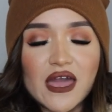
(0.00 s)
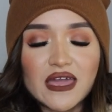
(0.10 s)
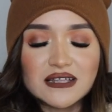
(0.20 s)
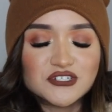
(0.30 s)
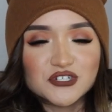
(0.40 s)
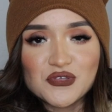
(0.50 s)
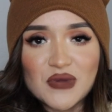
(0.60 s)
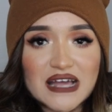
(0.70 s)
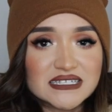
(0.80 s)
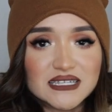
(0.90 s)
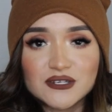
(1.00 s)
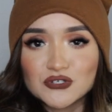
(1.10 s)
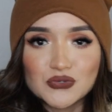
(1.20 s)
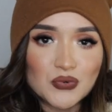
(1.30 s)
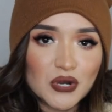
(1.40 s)
I can show you guys a little
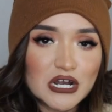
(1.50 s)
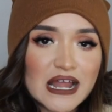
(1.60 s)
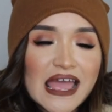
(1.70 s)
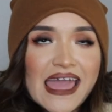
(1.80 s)
tour.